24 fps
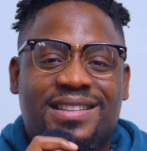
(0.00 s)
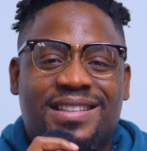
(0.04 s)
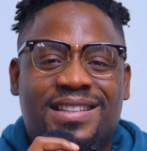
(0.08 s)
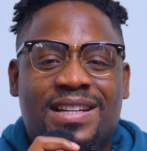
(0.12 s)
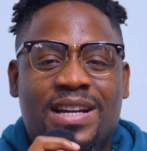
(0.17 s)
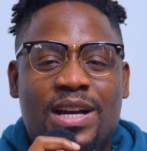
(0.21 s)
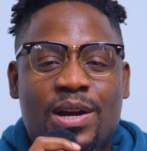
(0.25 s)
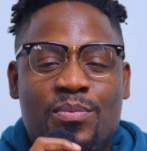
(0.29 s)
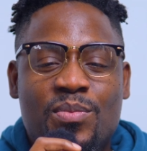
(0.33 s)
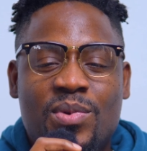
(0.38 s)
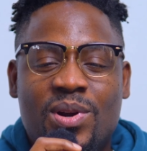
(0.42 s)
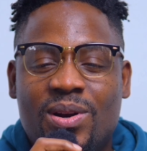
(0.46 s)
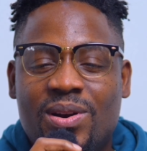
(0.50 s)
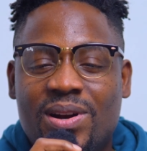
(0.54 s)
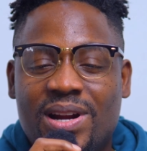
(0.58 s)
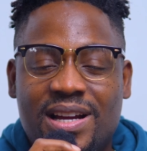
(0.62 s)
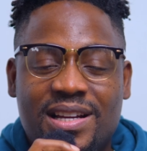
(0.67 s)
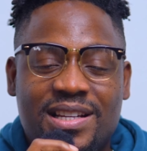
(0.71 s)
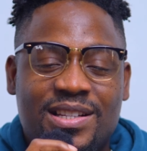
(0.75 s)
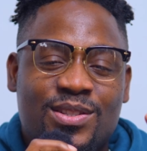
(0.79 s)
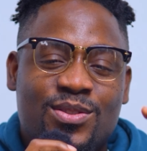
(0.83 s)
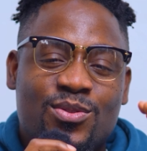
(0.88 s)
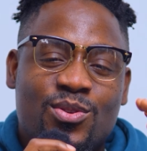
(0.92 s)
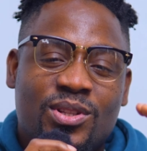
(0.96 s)
the camera
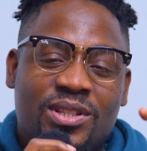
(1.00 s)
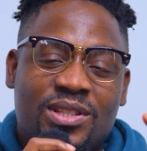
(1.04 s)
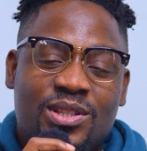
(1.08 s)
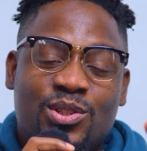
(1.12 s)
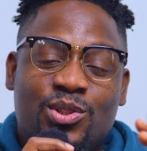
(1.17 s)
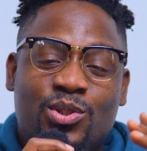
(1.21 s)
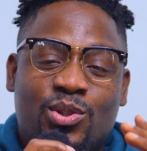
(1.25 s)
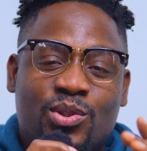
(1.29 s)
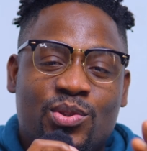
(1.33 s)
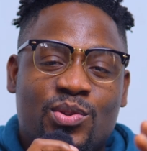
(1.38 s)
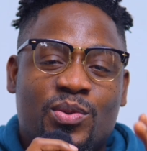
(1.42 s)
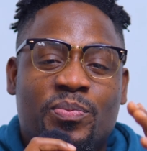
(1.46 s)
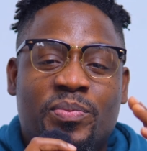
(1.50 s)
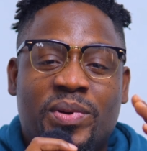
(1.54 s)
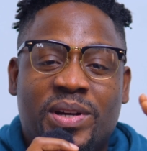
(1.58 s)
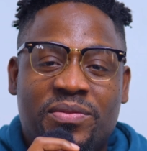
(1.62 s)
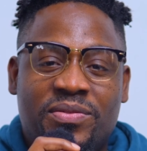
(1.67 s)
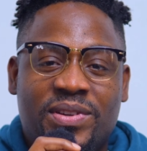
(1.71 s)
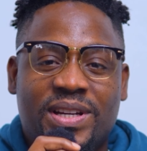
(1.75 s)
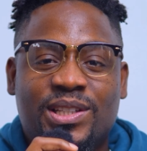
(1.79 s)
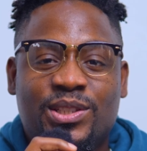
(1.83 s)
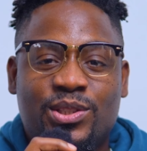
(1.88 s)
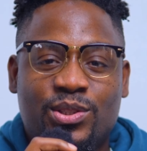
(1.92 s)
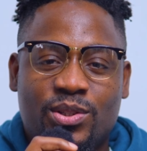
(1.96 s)
is nothing short of
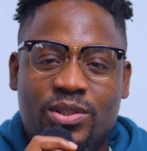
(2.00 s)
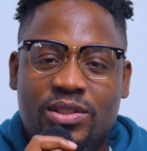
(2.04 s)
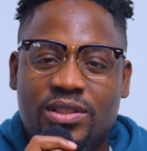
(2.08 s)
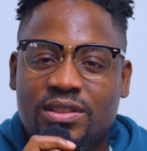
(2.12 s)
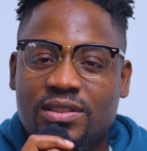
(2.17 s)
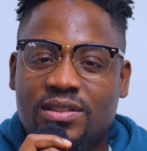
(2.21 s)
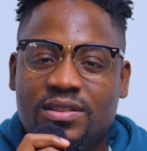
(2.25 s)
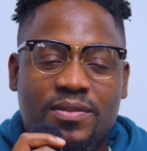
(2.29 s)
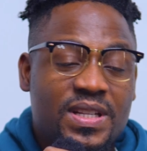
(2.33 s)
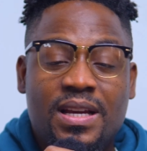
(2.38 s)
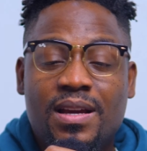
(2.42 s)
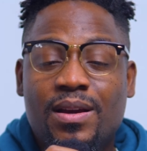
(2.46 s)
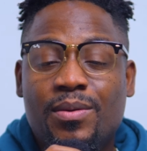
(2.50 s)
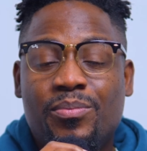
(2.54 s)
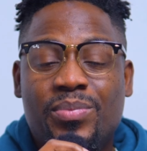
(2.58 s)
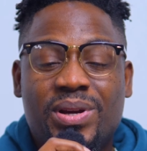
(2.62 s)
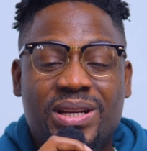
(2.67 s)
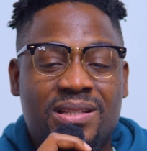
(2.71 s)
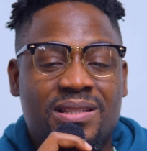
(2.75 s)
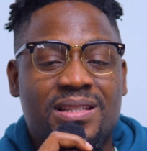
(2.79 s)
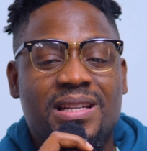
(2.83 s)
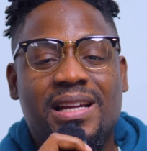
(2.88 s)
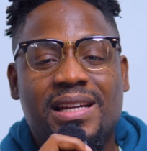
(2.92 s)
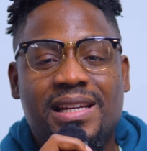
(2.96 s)
perfection.
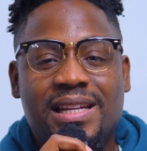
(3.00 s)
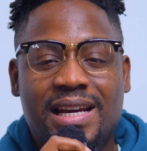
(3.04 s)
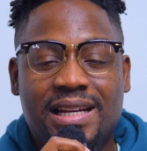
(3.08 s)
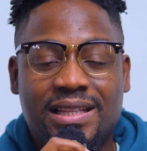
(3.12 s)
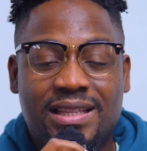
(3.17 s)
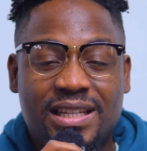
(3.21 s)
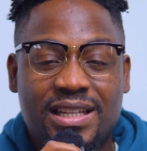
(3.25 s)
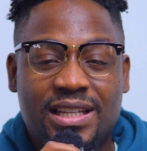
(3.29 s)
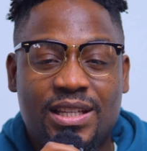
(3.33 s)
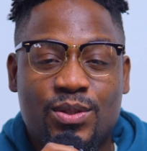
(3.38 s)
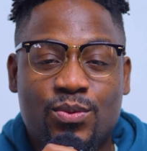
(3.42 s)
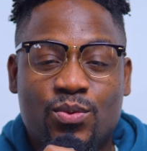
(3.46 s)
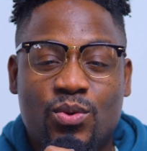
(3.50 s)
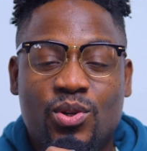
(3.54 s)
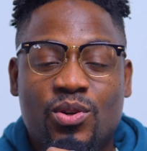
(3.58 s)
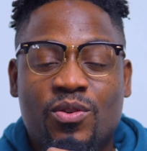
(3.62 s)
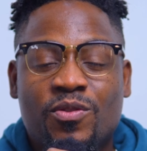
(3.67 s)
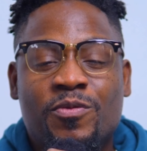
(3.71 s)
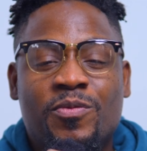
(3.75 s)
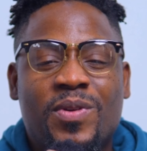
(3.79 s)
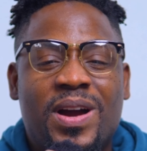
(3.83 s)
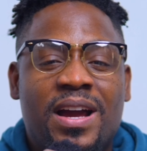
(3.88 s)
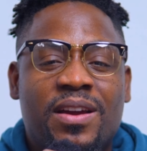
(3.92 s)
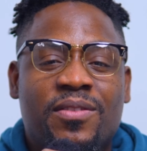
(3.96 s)
Personally, I think it's one
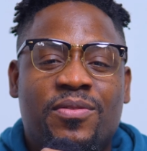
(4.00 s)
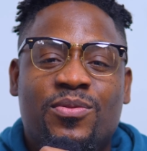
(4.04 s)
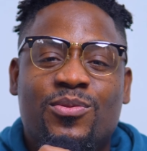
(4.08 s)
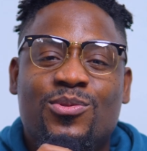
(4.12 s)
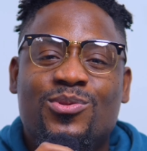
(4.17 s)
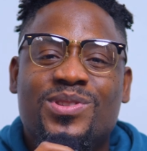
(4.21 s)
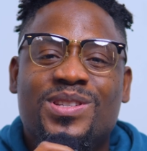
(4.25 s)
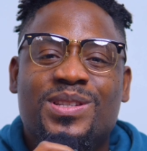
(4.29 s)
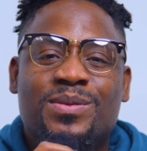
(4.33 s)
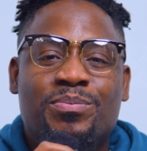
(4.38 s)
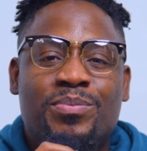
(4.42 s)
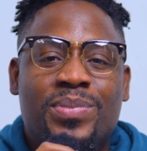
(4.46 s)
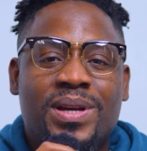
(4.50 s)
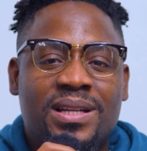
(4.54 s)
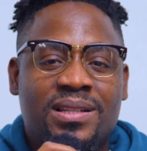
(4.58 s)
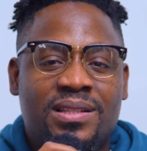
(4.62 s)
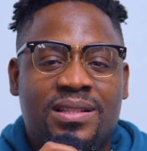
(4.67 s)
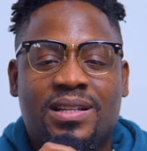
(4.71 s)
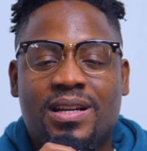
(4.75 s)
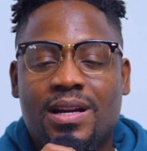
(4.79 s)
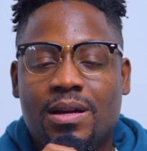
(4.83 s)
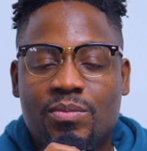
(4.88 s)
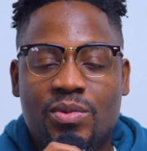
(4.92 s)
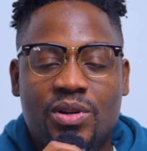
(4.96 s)
of iPhone's
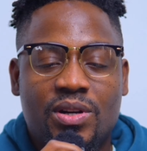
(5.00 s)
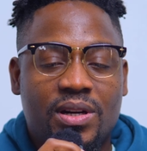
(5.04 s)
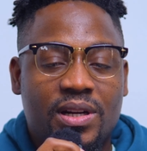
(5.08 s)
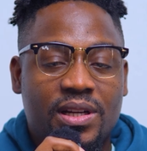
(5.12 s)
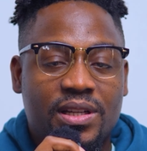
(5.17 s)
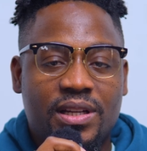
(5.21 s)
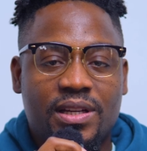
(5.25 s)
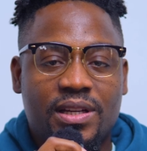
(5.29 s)
best camera